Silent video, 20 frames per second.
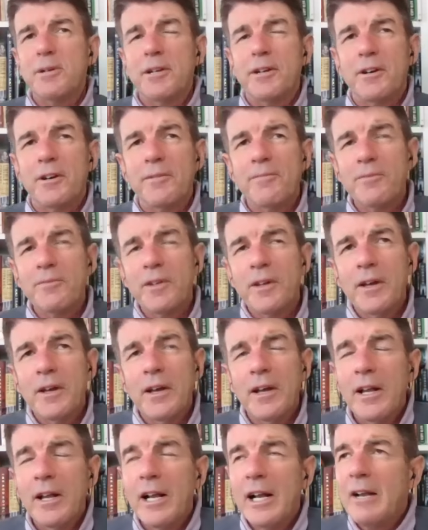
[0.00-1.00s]
speaker,
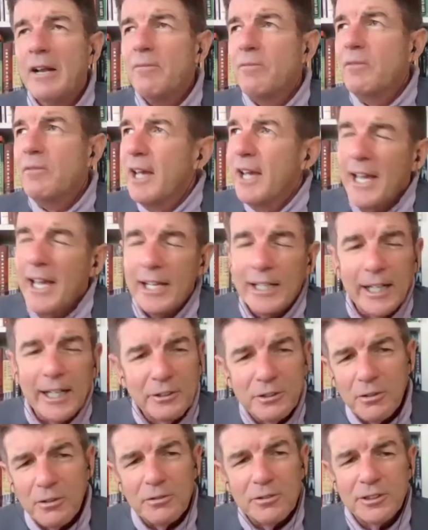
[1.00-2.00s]
and
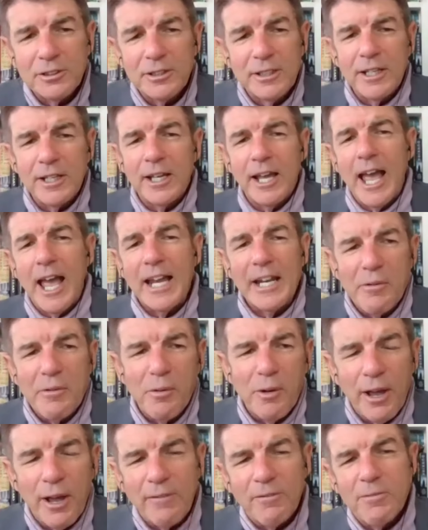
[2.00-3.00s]
I don't see
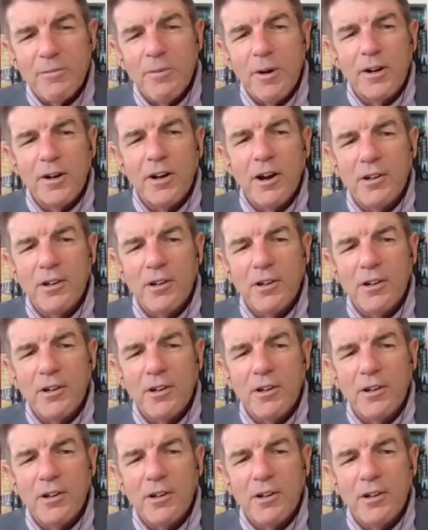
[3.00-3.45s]
any way for Mark